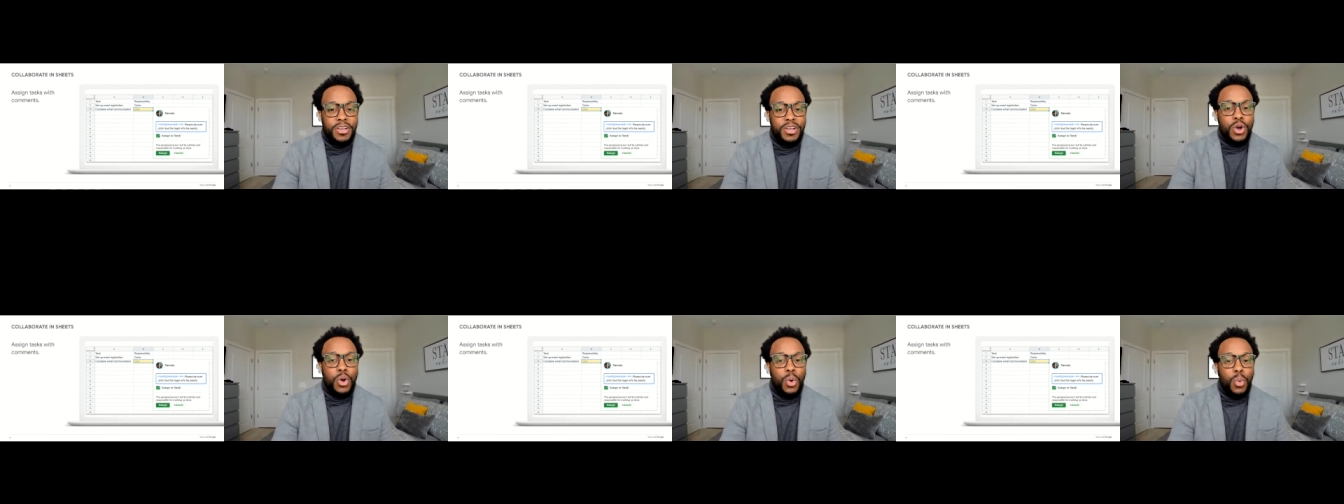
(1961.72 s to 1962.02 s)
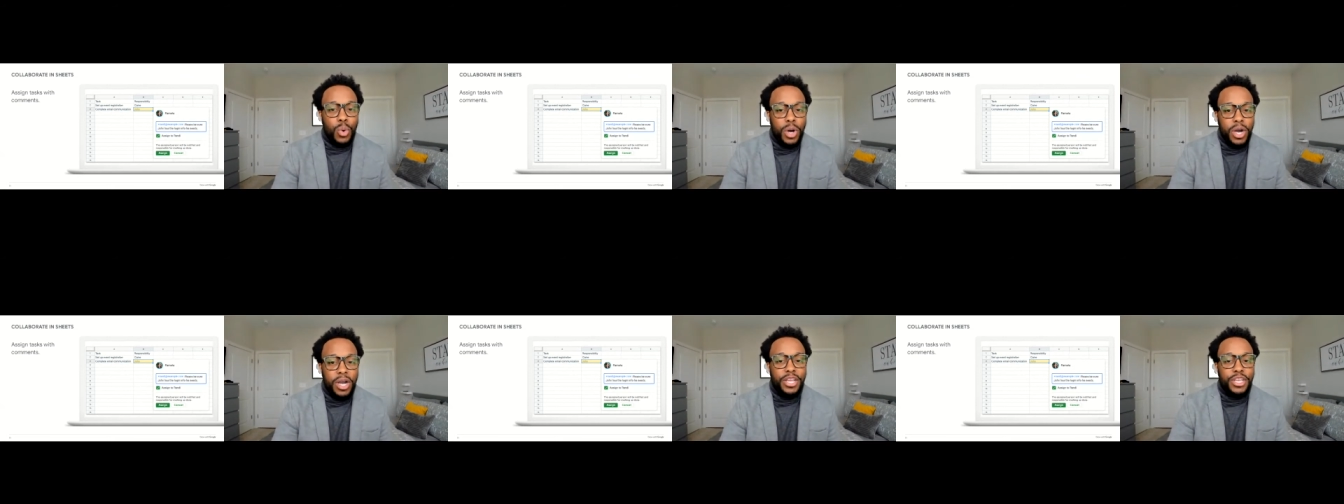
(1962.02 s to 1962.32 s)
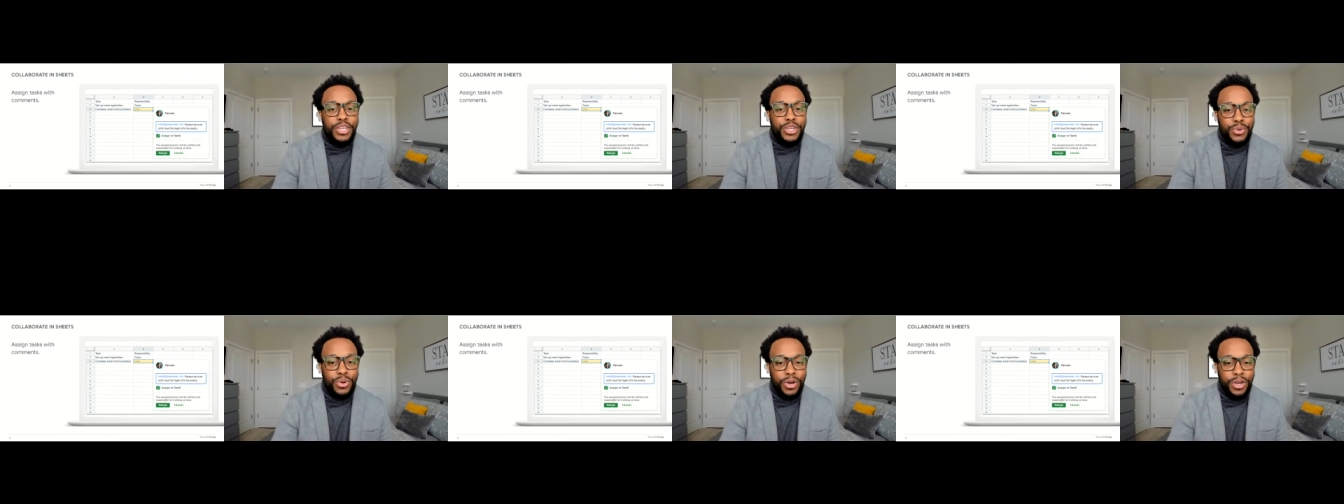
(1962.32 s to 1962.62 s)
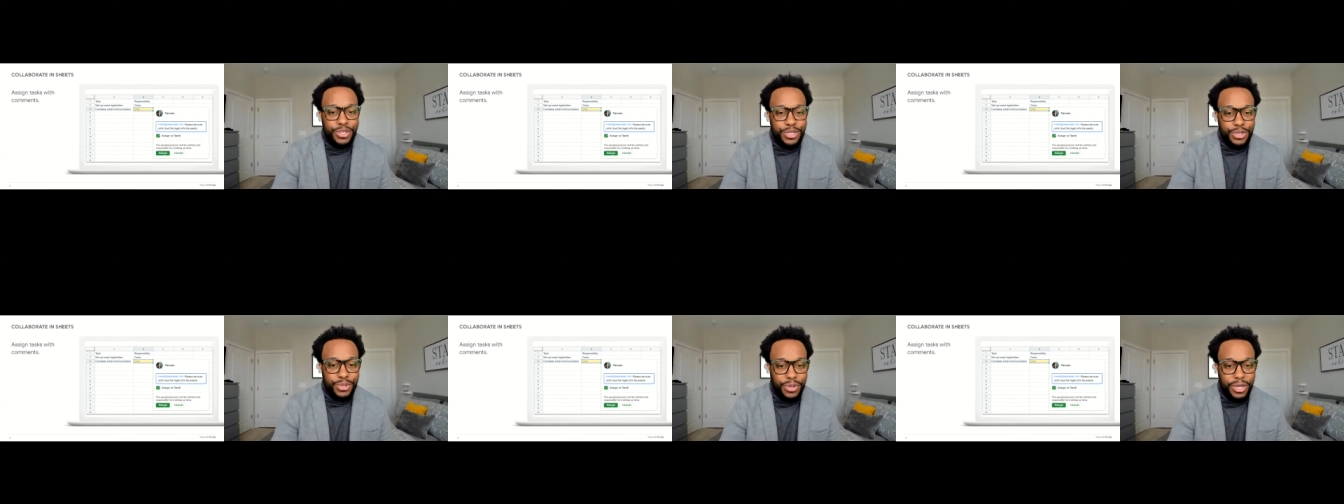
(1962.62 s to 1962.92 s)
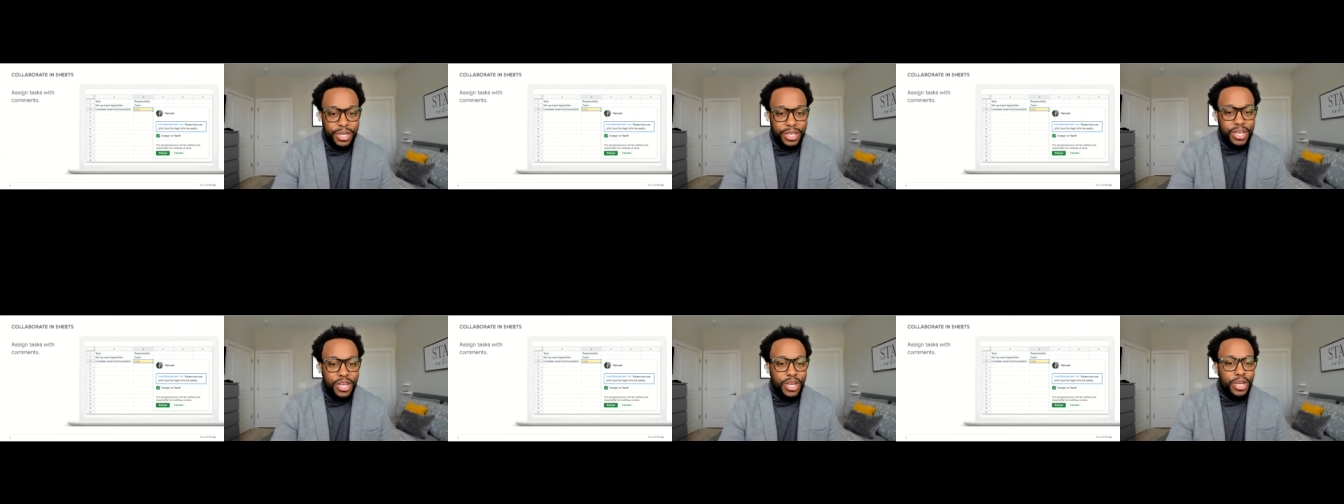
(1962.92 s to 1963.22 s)
what you are
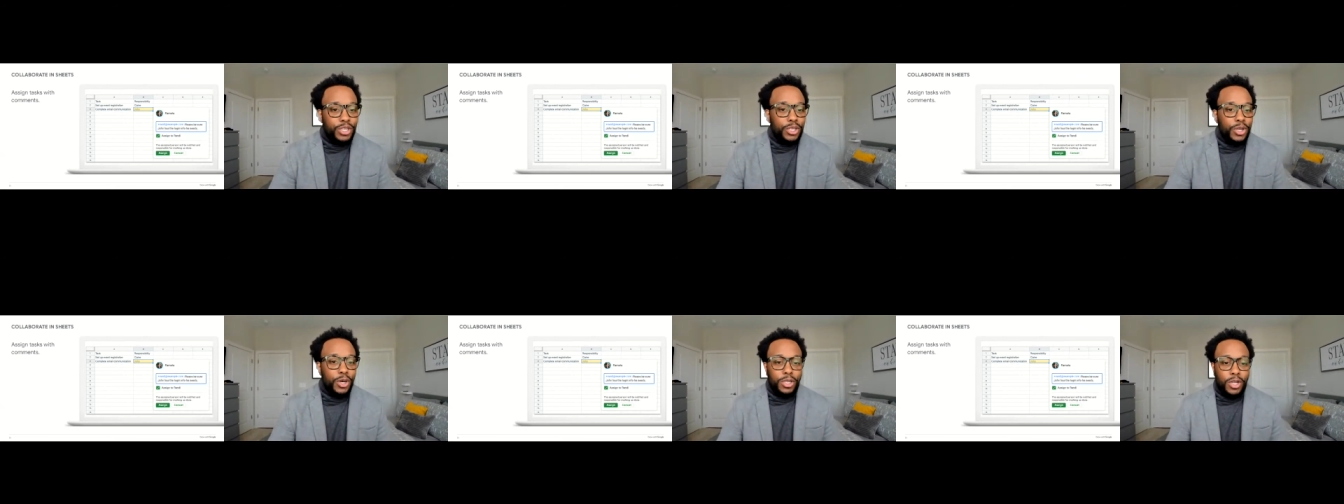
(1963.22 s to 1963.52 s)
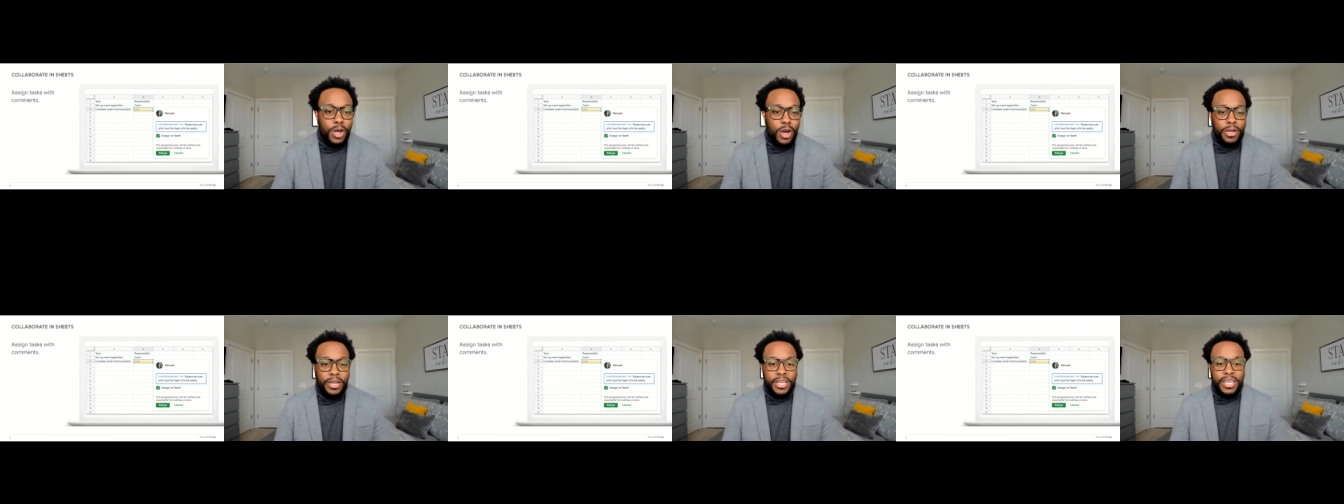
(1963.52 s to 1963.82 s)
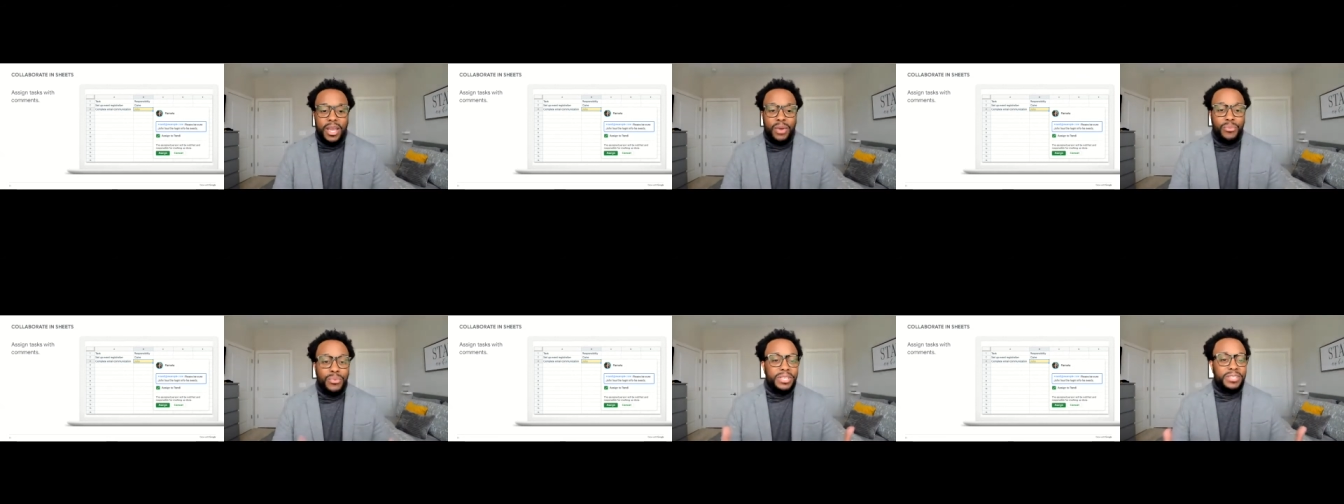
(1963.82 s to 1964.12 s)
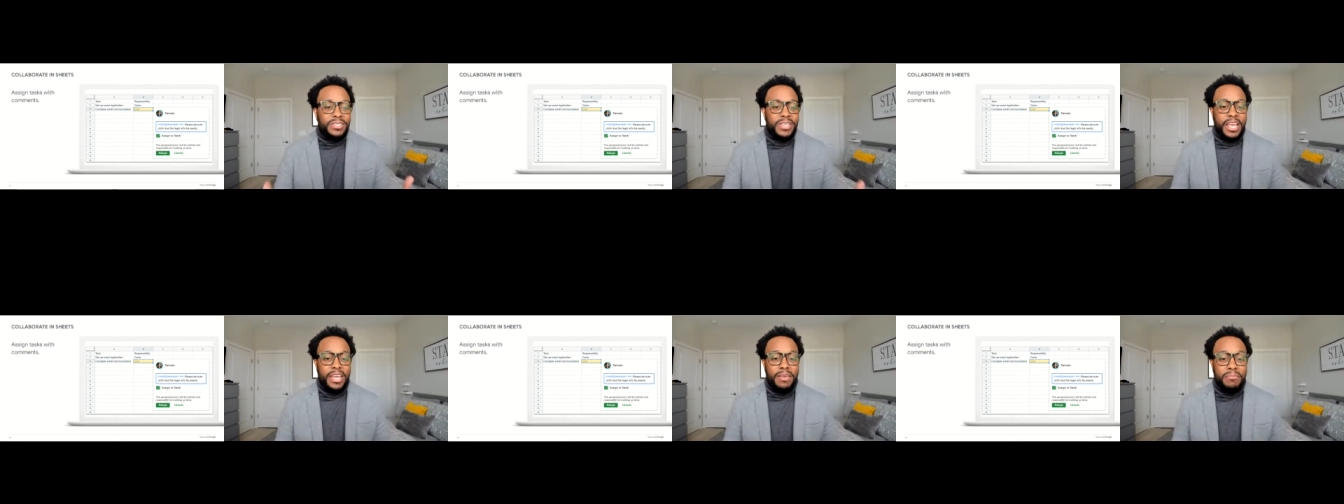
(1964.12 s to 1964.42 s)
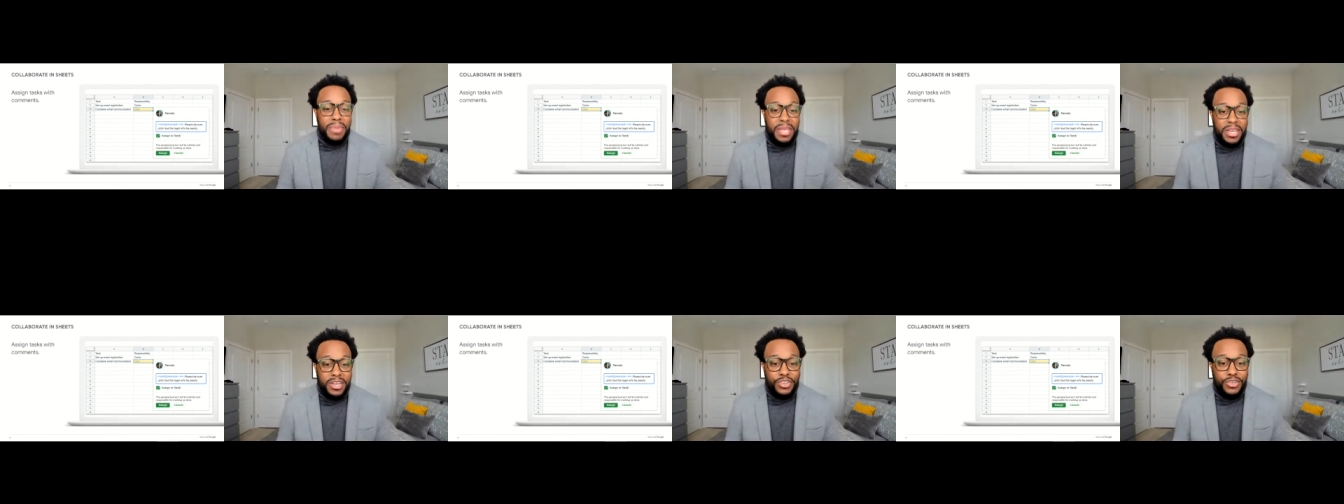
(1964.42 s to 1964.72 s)
doing. No longer can we say in
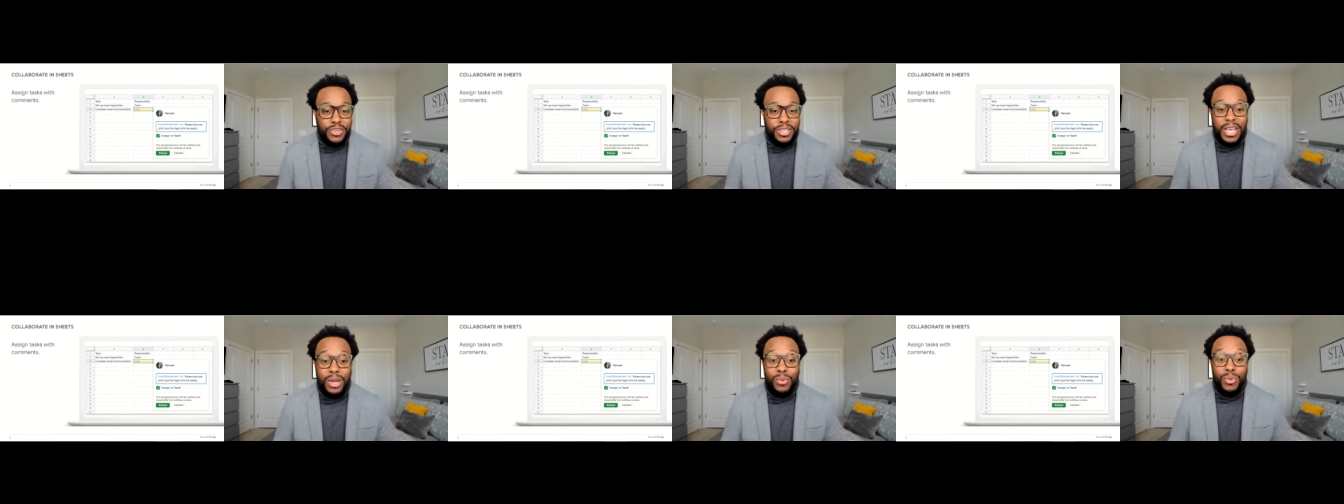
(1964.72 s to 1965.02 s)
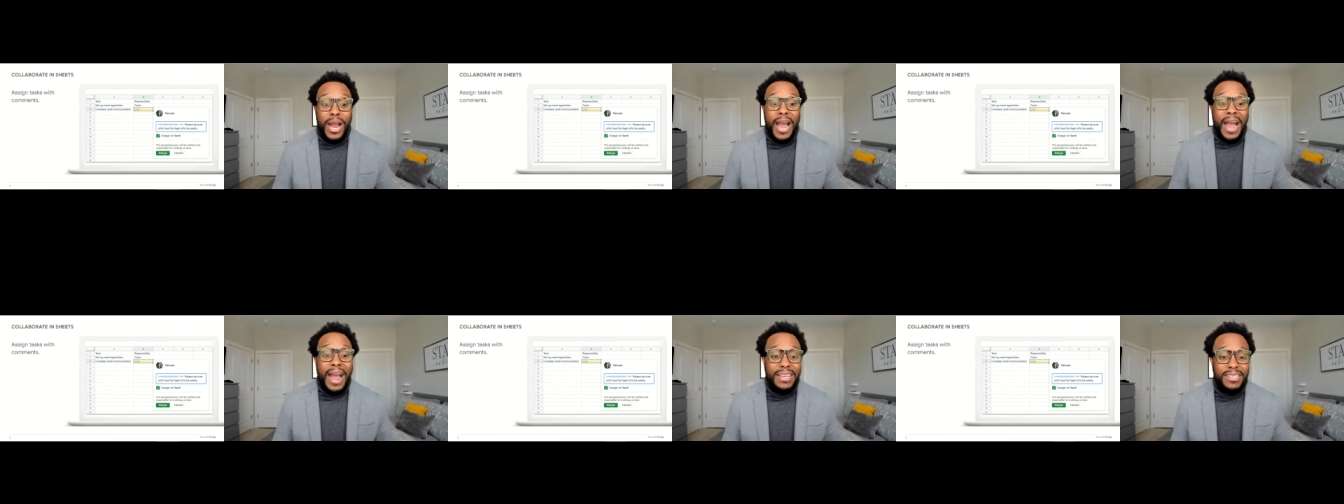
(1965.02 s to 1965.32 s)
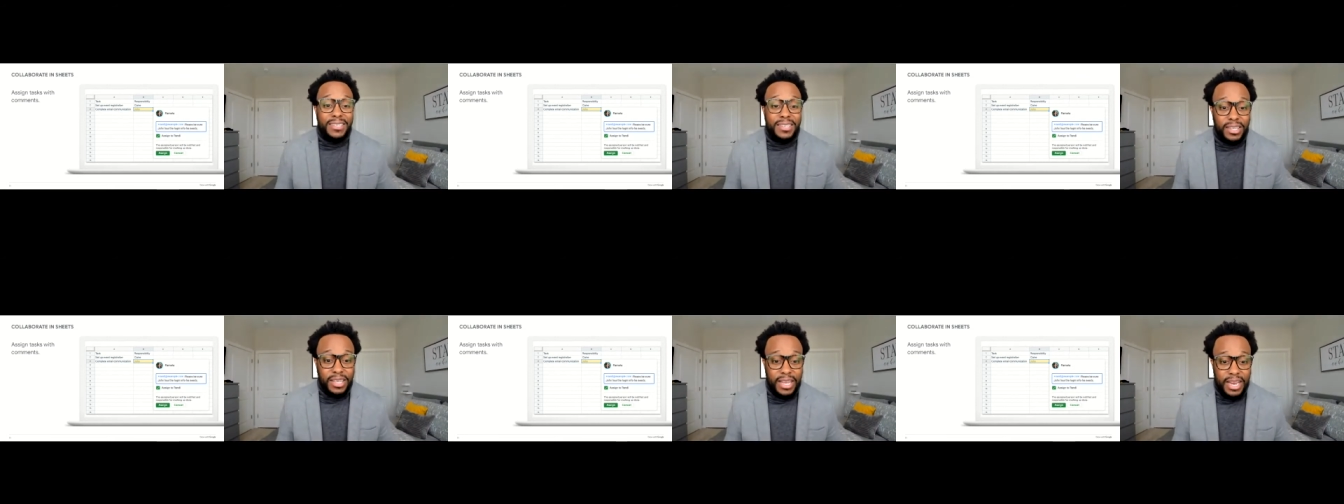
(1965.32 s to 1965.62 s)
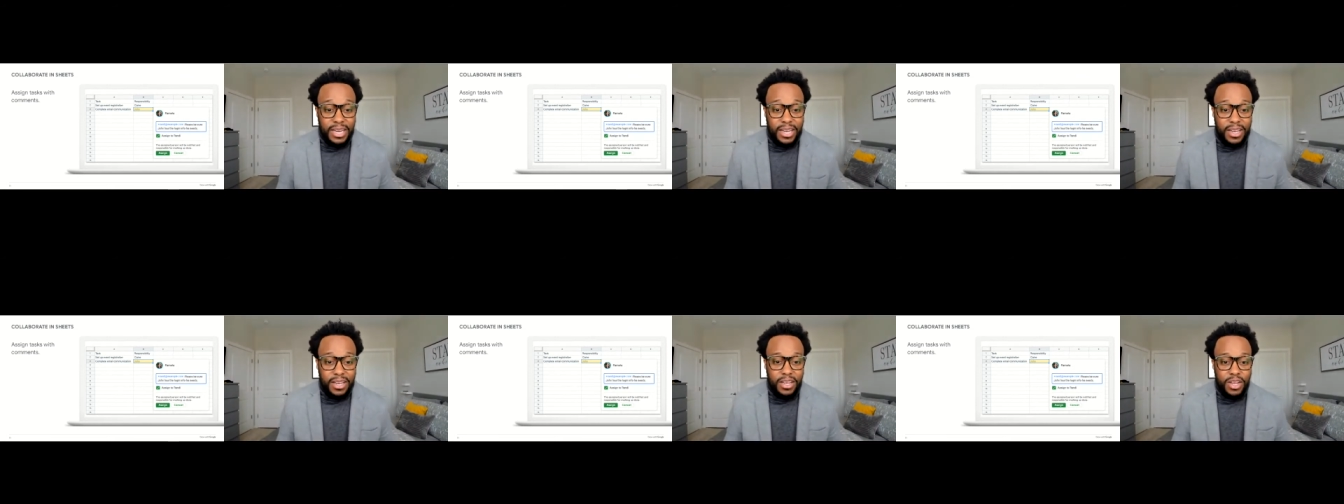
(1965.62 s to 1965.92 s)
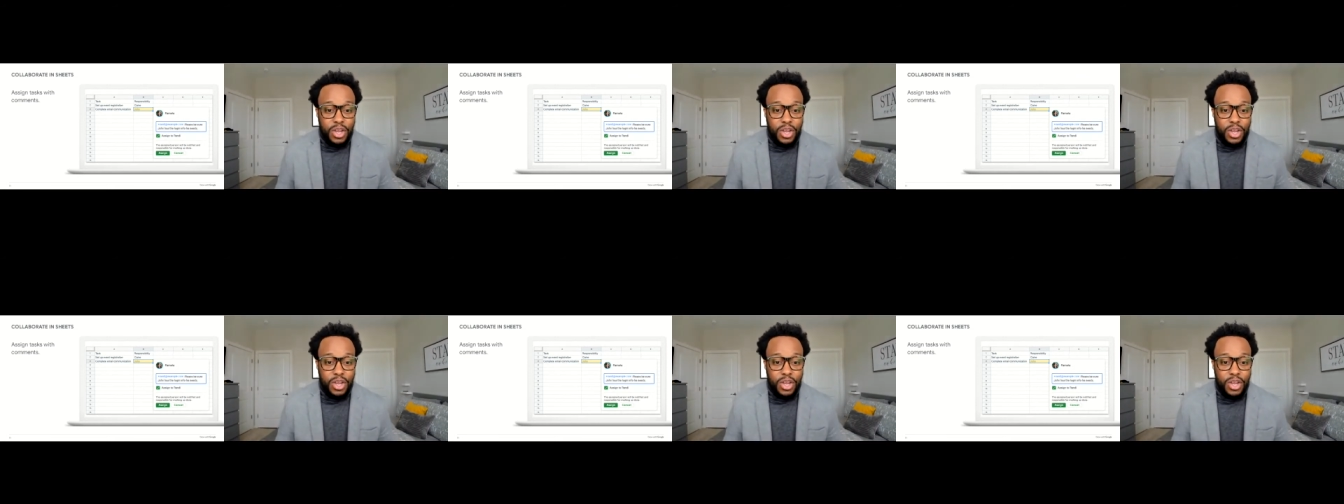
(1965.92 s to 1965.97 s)
ministry that we're isolated.